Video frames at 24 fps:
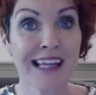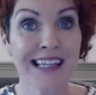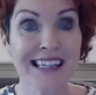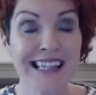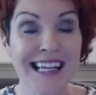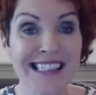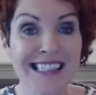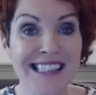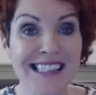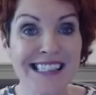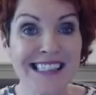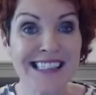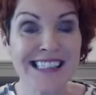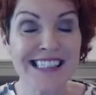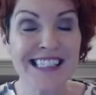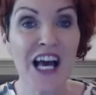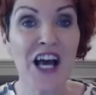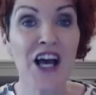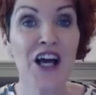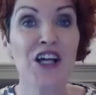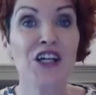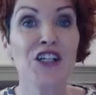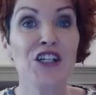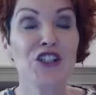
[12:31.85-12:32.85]
That's
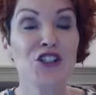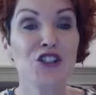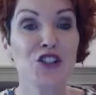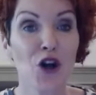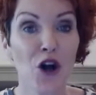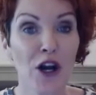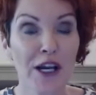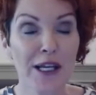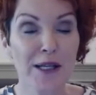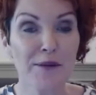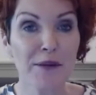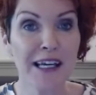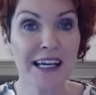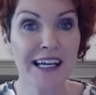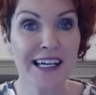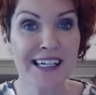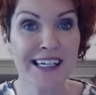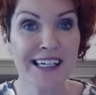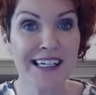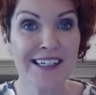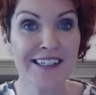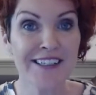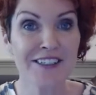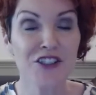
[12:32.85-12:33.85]
it. Join me
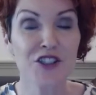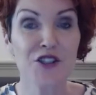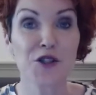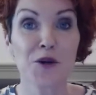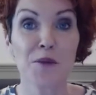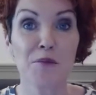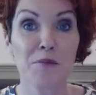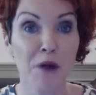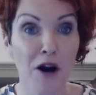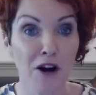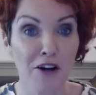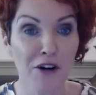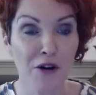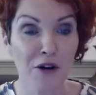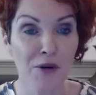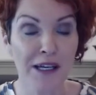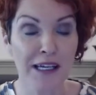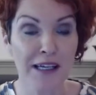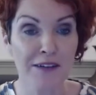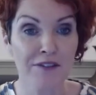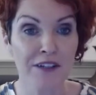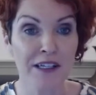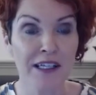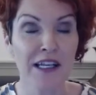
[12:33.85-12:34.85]
here tomorrow
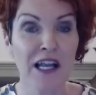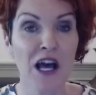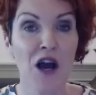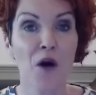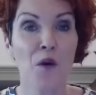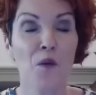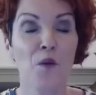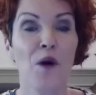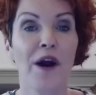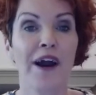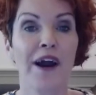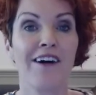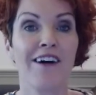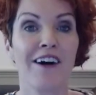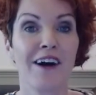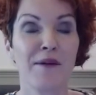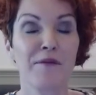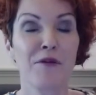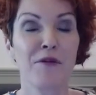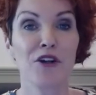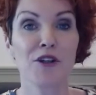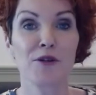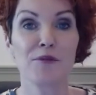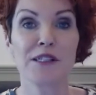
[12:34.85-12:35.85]
evening, where
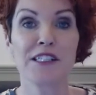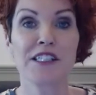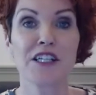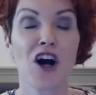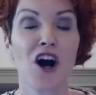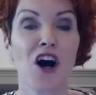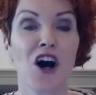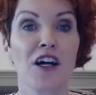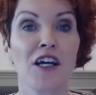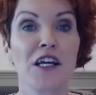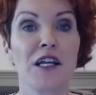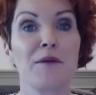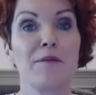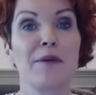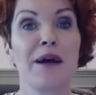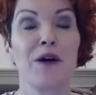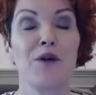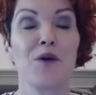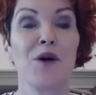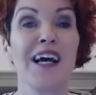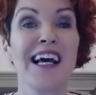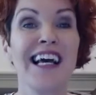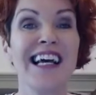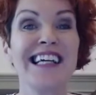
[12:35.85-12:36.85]
I'm going to be talking
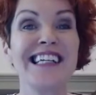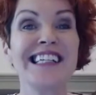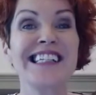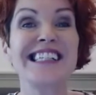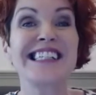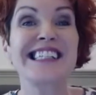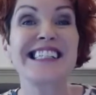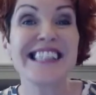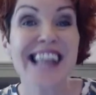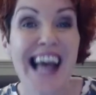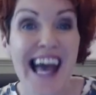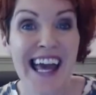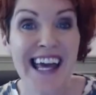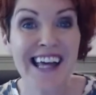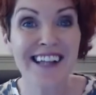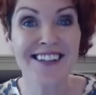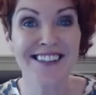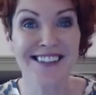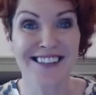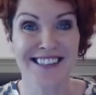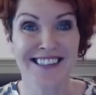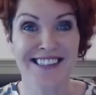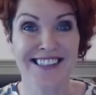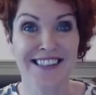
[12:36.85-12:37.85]
about
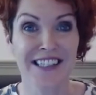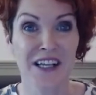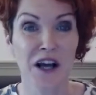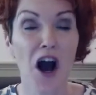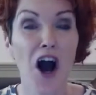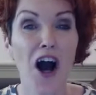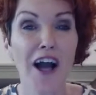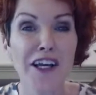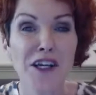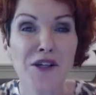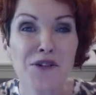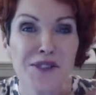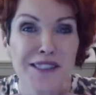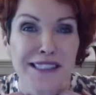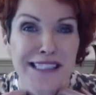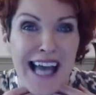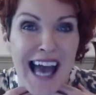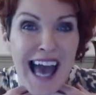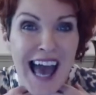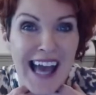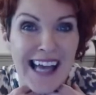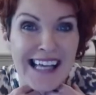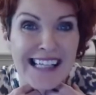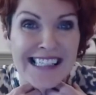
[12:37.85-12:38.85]
sales. I used to
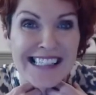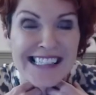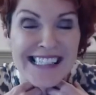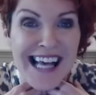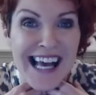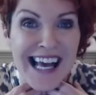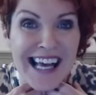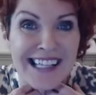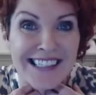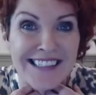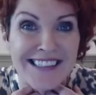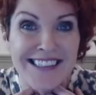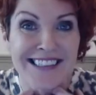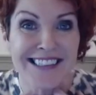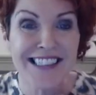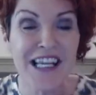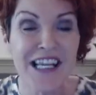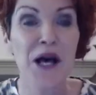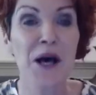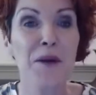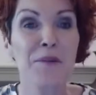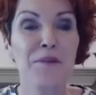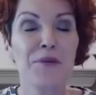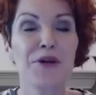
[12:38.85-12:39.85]
hate sales,
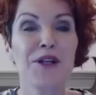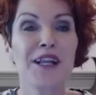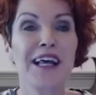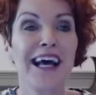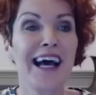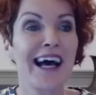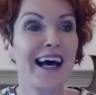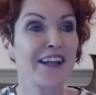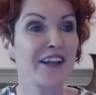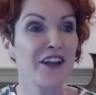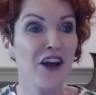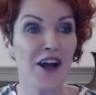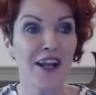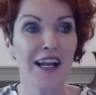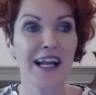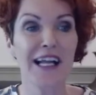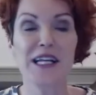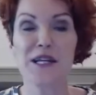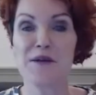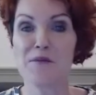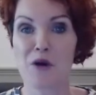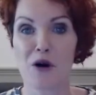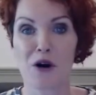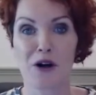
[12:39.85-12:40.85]
but not
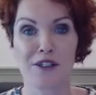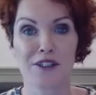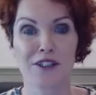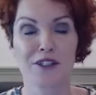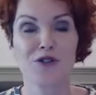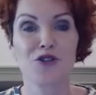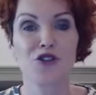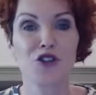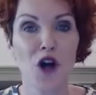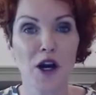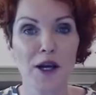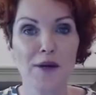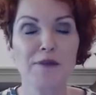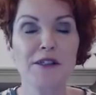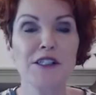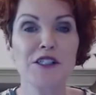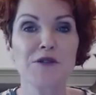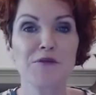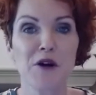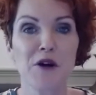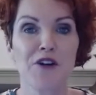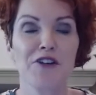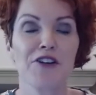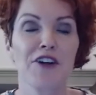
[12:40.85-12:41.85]
anymore. So join me
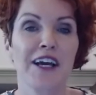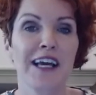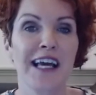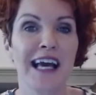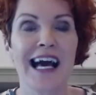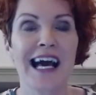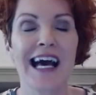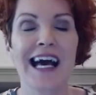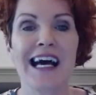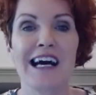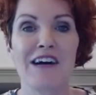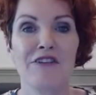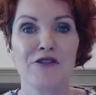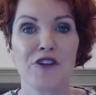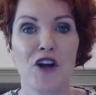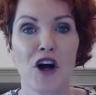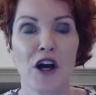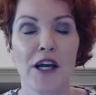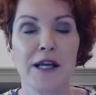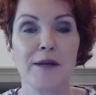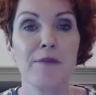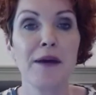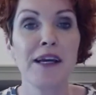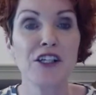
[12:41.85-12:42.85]
tomorrow night at
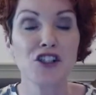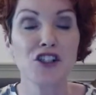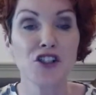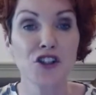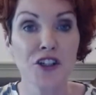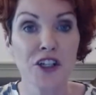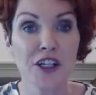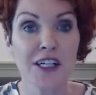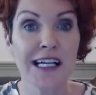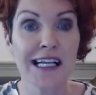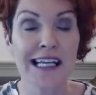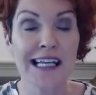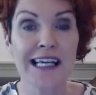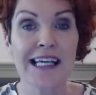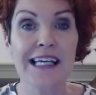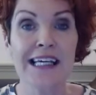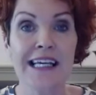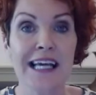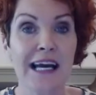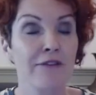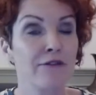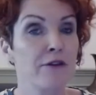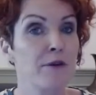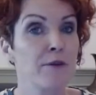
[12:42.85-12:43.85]
9:30. Make sure you're
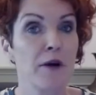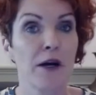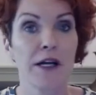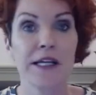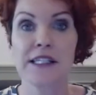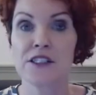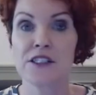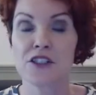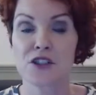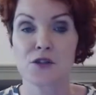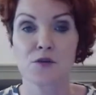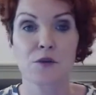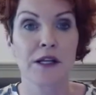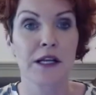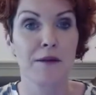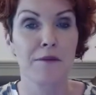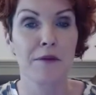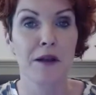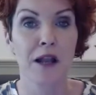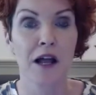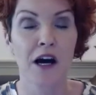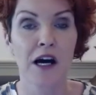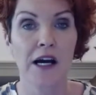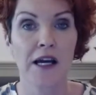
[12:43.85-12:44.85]
clicking get reminders when
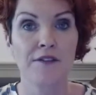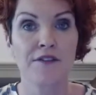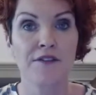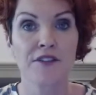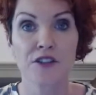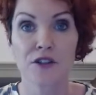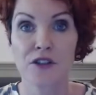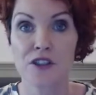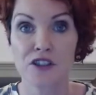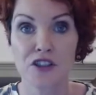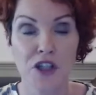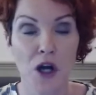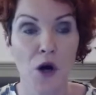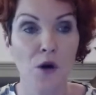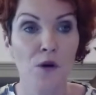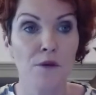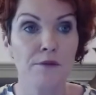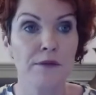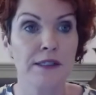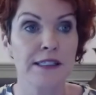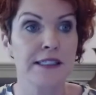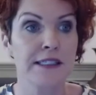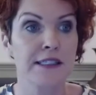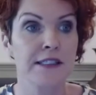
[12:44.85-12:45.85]
I'm live so you
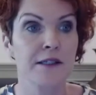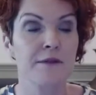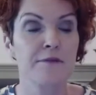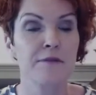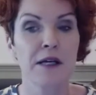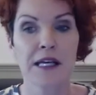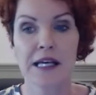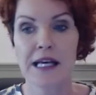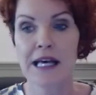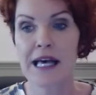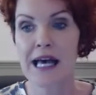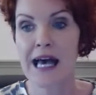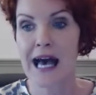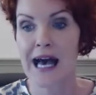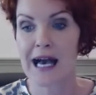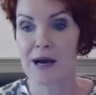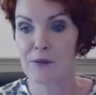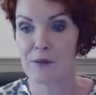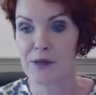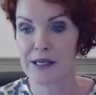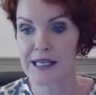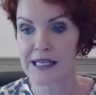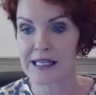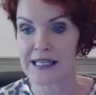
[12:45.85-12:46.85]
don't miss them,
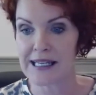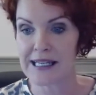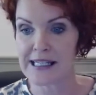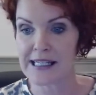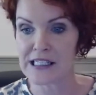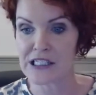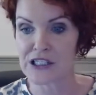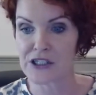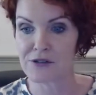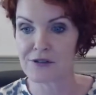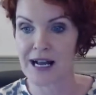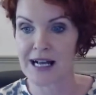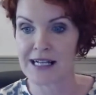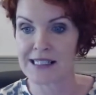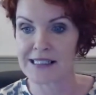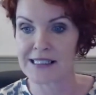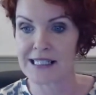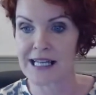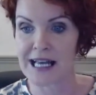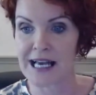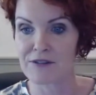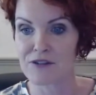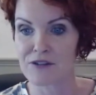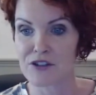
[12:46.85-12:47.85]
and we can interact
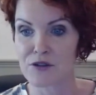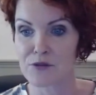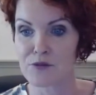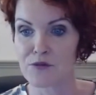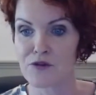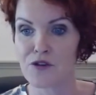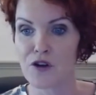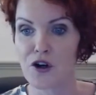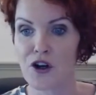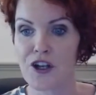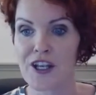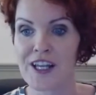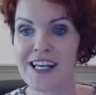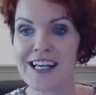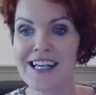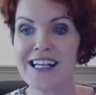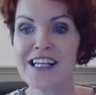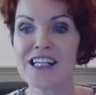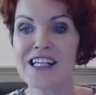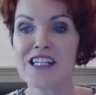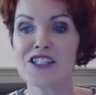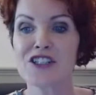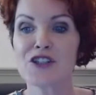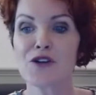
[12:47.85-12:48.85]
and have some fun.
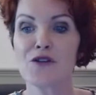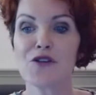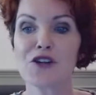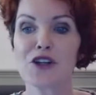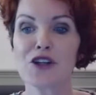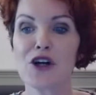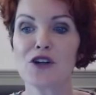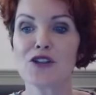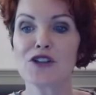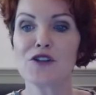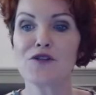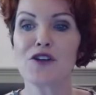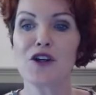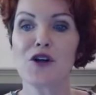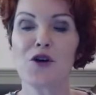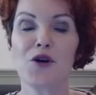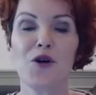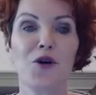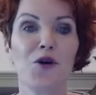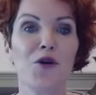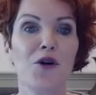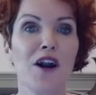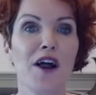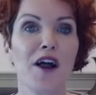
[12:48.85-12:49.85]
So for those of you
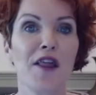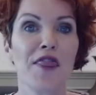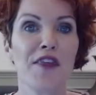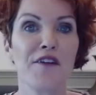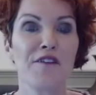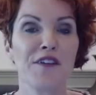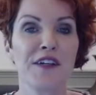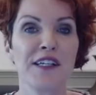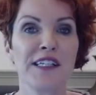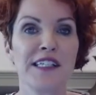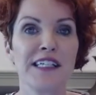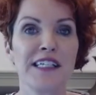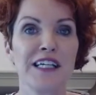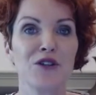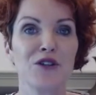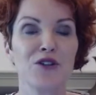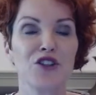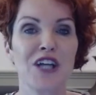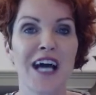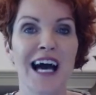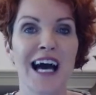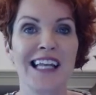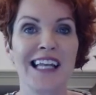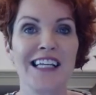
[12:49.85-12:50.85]
who are on the video
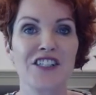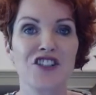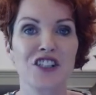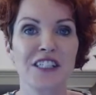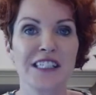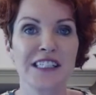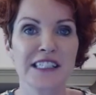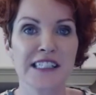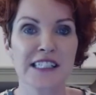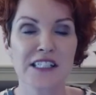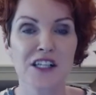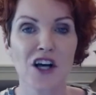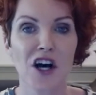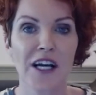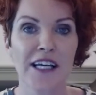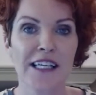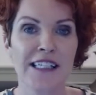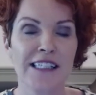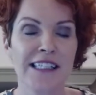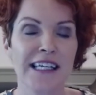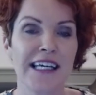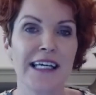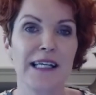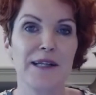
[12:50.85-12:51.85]
challenge
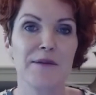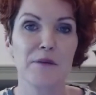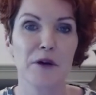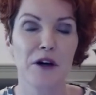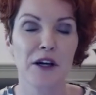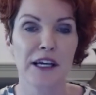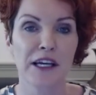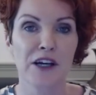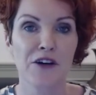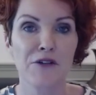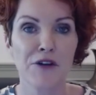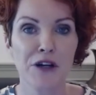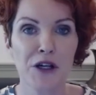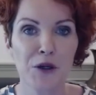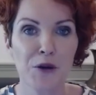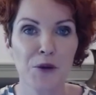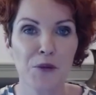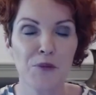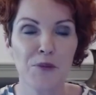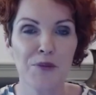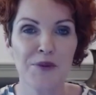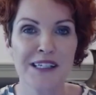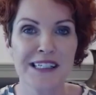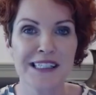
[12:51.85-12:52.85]
inside in my
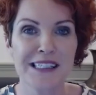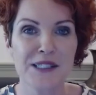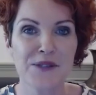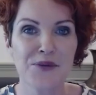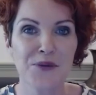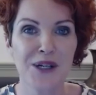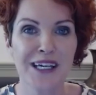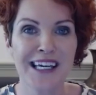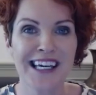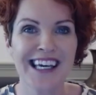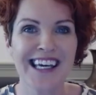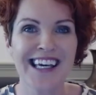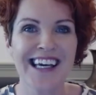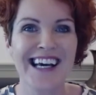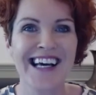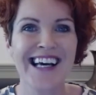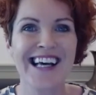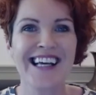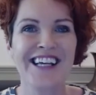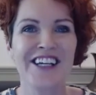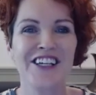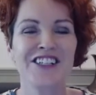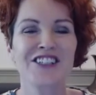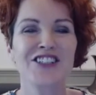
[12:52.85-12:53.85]
group this week,
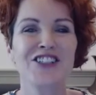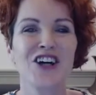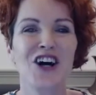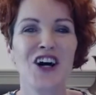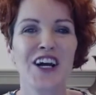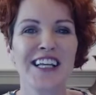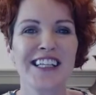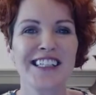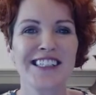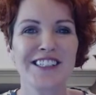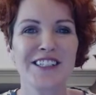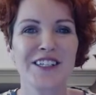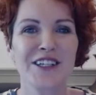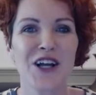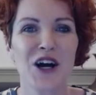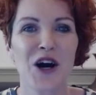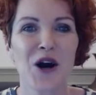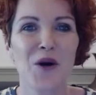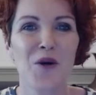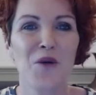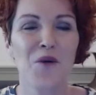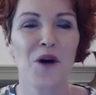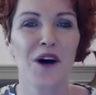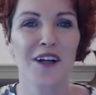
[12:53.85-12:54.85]
you're dying to
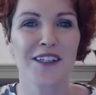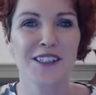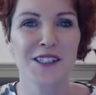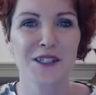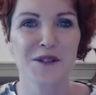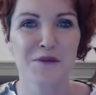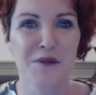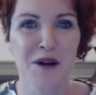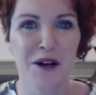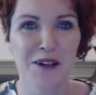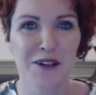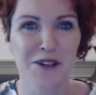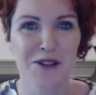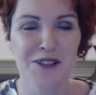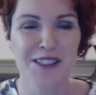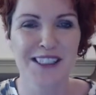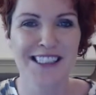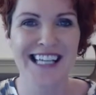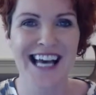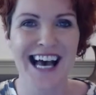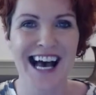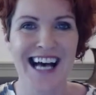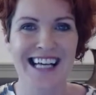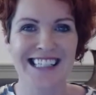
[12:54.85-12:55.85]
know what tomorrow's
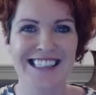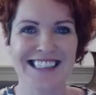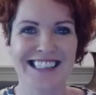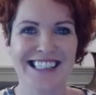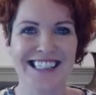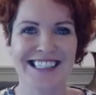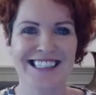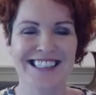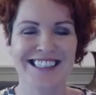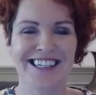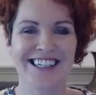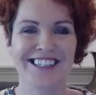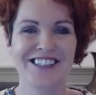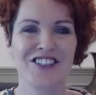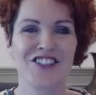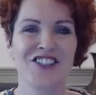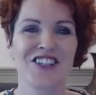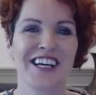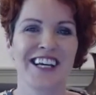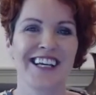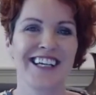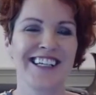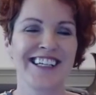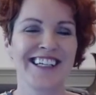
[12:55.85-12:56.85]
task is, aren't
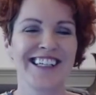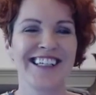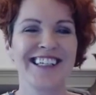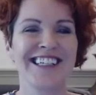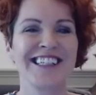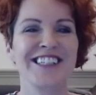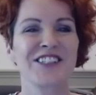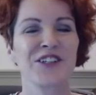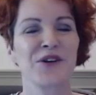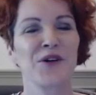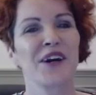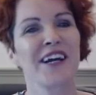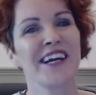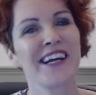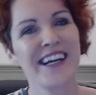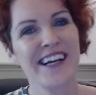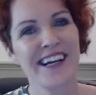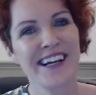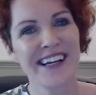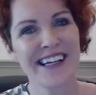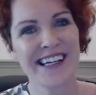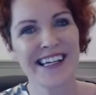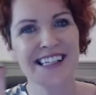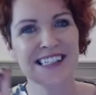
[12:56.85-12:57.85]
you? So
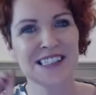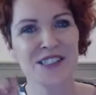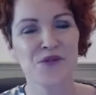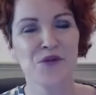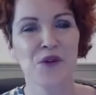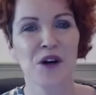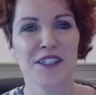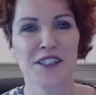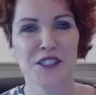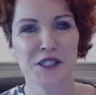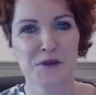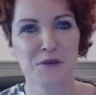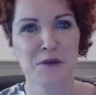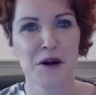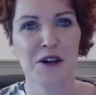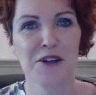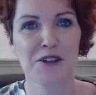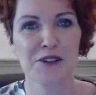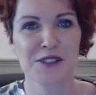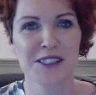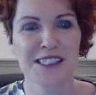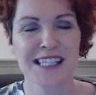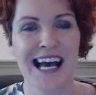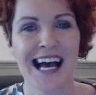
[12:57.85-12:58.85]
here is what
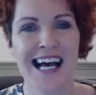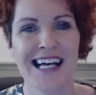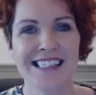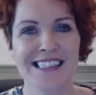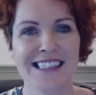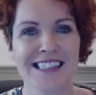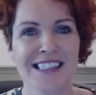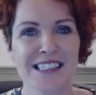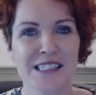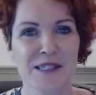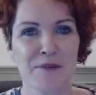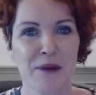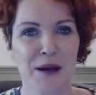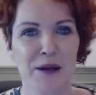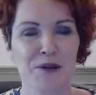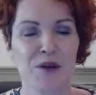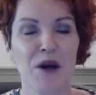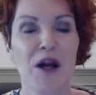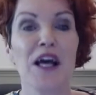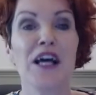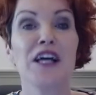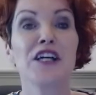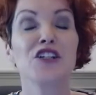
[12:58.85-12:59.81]
tomorrow's task is about.